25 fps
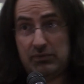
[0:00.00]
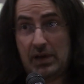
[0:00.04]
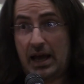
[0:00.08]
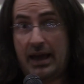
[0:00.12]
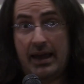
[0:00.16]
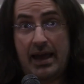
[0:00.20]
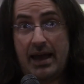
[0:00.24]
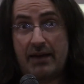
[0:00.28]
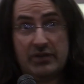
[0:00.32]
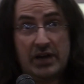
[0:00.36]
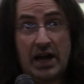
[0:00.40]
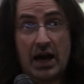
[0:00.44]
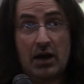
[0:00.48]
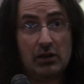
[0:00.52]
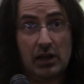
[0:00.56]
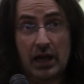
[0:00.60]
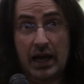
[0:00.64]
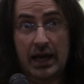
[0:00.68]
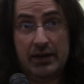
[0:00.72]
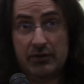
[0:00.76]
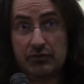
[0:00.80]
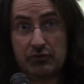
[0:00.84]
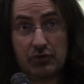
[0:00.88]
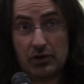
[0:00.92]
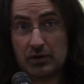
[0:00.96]
I have an
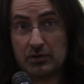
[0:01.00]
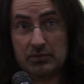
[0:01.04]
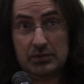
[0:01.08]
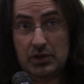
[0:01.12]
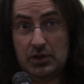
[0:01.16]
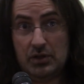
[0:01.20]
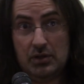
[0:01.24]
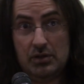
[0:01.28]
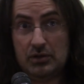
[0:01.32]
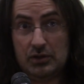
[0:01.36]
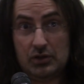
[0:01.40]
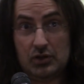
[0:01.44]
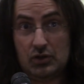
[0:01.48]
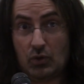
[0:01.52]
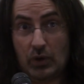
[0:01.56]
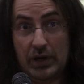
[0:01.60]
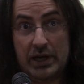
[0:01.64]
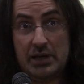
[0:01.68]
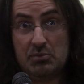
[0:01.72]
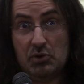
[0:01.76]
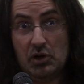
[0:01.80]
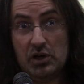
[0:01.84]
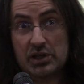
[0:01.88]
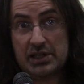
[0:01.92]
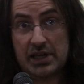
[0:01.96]
outline for
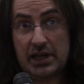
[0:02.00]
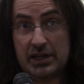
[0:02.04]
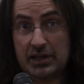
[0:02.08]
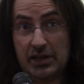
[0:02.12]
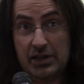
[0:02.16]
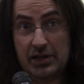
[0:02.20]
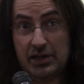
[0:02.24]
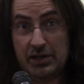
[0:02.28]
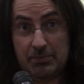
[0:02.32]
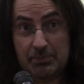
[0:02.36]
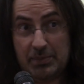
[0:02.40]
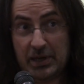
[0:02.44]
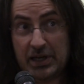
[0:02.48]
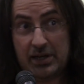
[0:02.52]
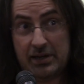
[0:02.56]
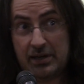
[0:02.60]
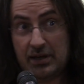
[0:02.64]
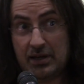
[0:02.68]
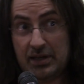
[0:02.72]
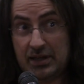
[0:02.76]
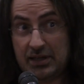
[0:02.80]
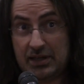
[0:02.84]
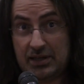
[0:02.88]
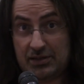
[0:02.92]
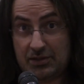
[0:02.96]
20 books and then a
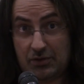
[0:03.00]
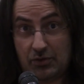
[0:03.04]
big,